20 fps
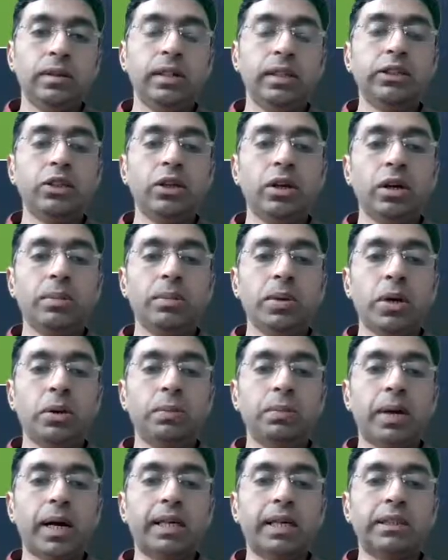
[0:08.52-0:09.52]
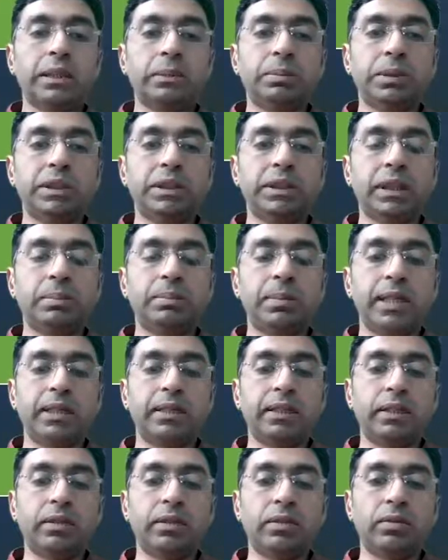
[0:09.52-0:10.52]
Let's talk about participants and
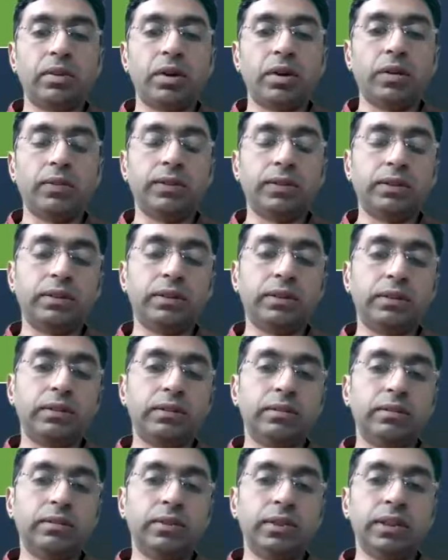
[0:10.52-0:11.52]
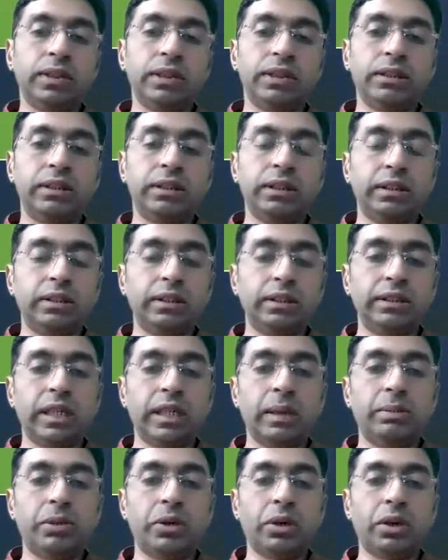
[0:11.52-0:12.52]
method of the first research
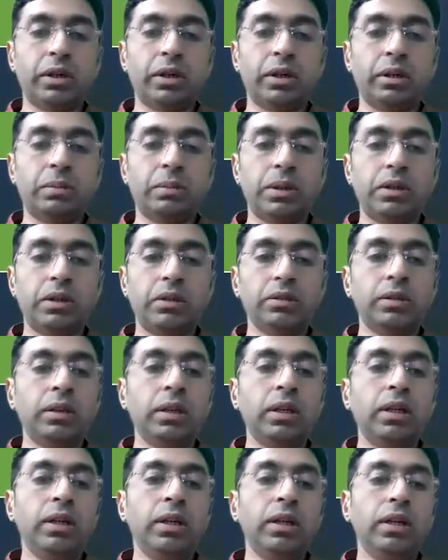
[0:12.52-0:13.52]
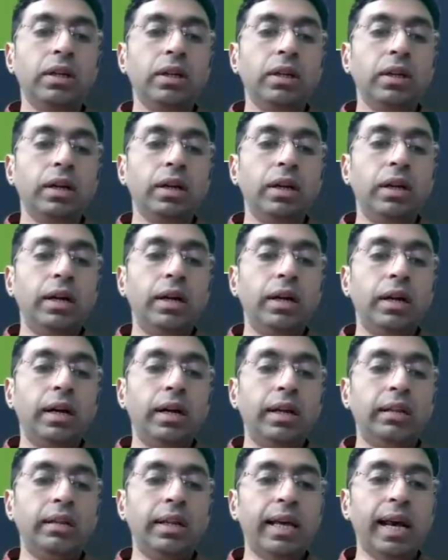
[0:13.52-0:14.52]
I'm talking about. Uh,
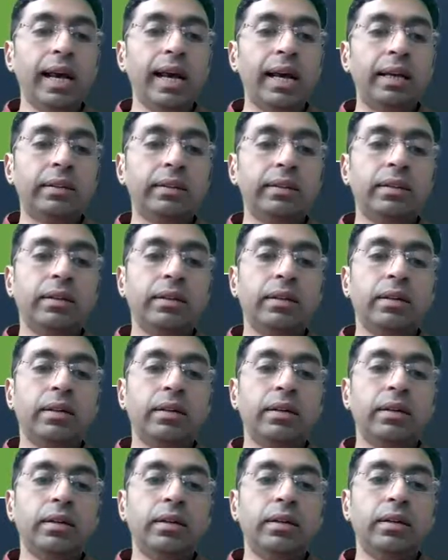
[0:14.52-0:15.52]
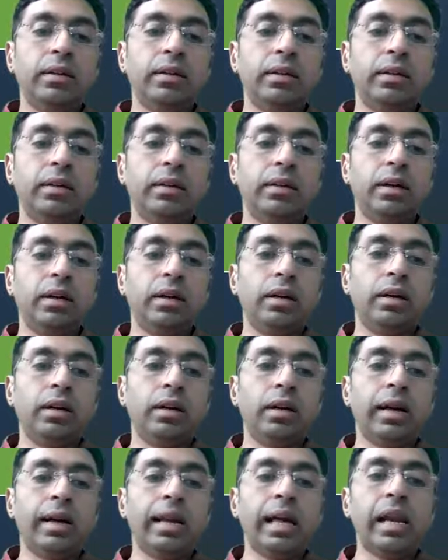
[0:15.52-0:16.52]
in that,
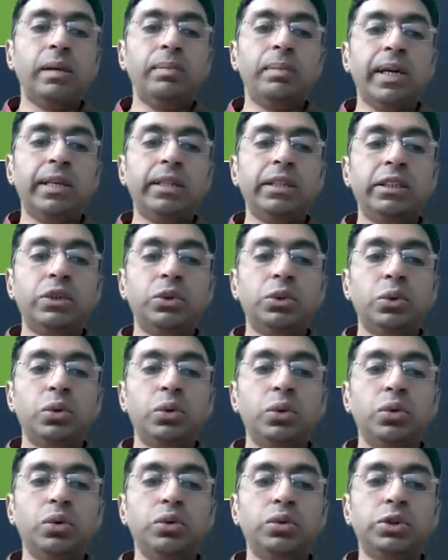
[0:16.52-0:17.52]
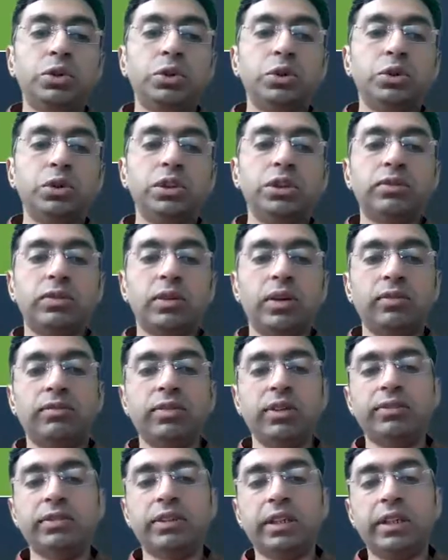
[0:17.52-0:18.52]
an elementary school students from
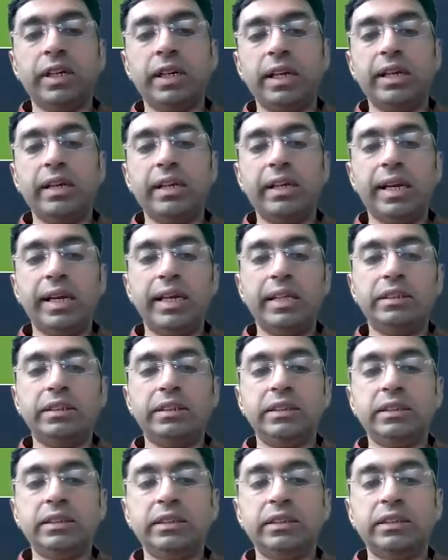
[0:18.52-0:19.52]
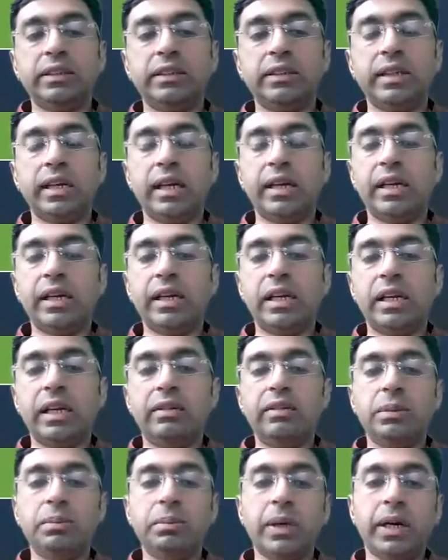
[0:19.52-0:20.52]
5th grade ages 10 and
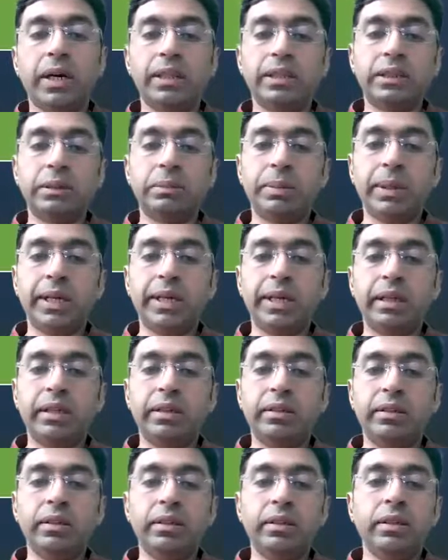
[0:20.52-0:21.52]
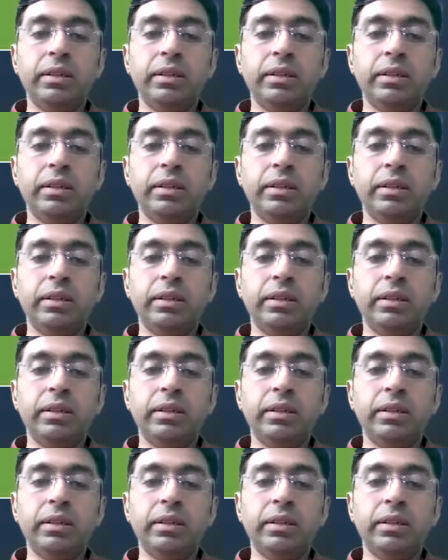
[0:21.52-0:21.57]
11 participated.